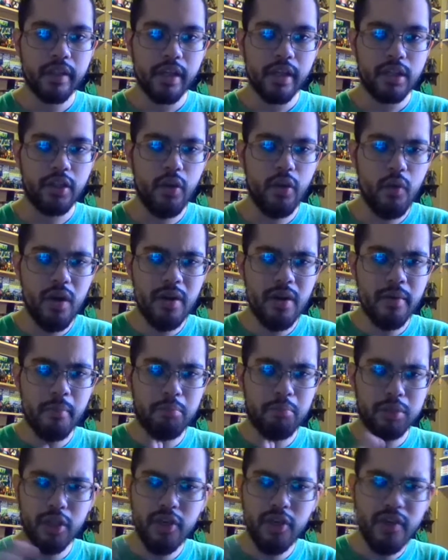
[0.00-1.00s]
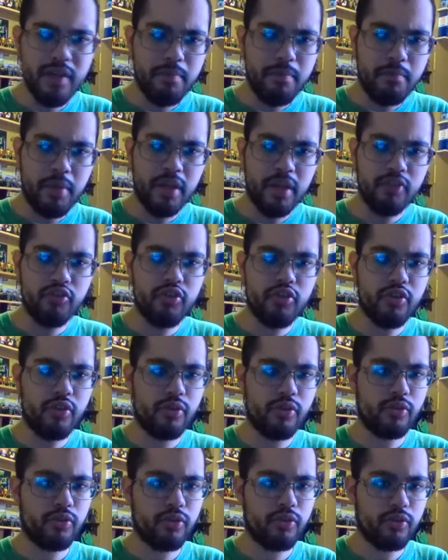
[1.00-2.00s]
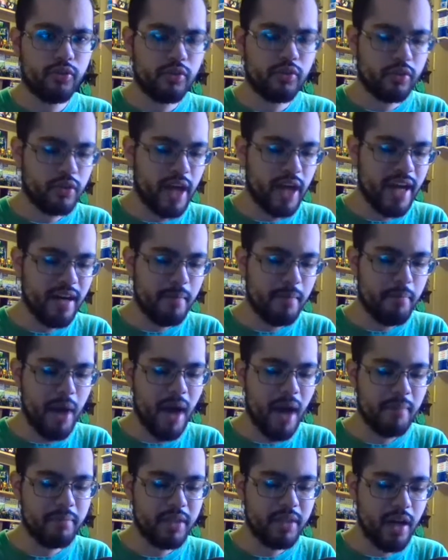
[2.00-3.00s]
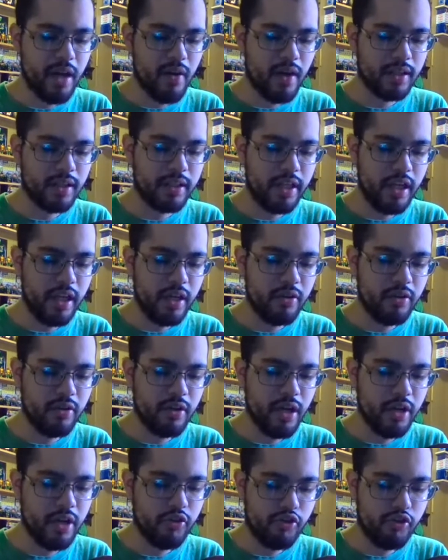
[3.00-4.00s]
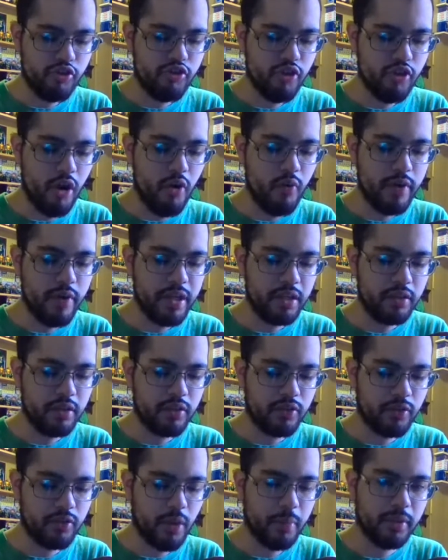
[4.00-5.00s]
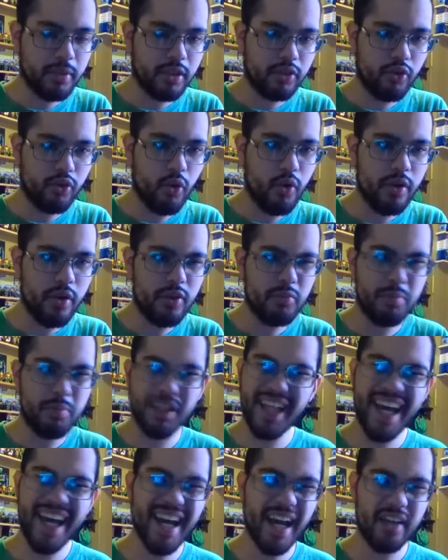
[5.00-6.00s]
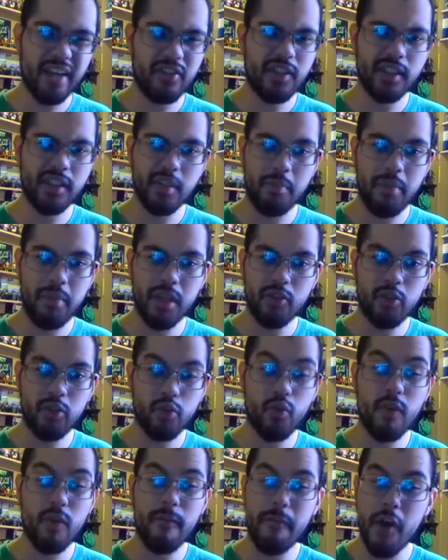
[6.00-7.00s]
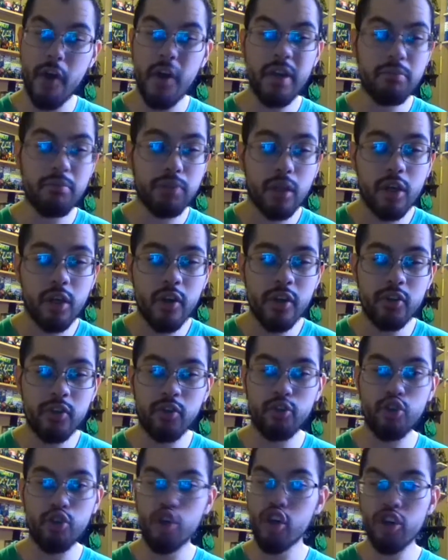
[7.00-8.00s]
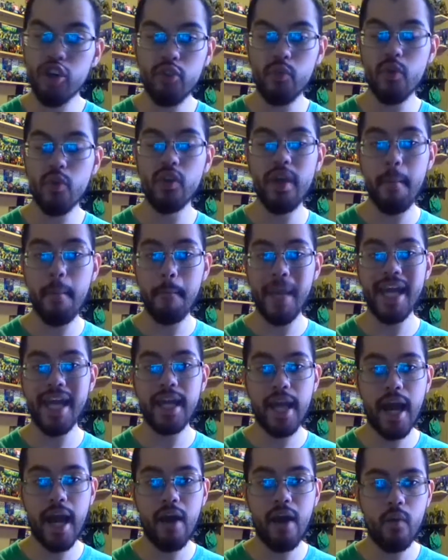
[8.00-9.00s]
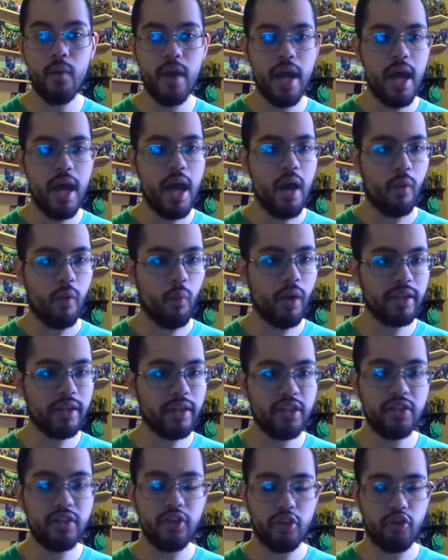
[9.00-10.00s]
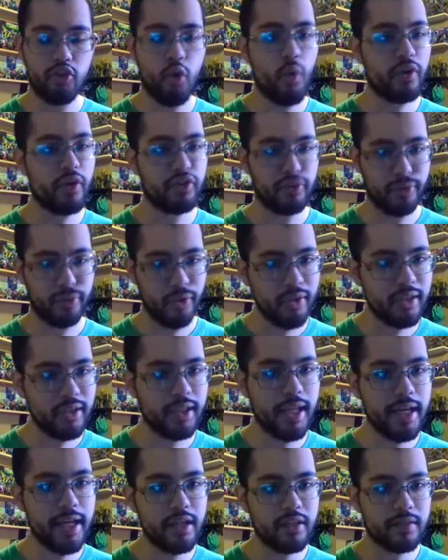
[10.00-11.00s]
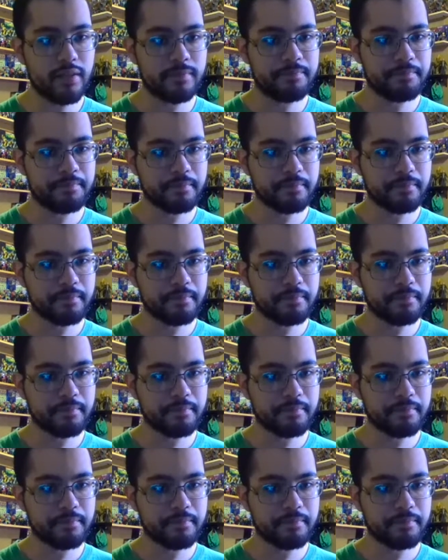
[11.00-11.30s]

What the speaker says: there were blurry pictures kind of popping out on the internet showing some of the toys, but like I said, the pictures were very blurry, so you couldn't really make out what did the toys look like.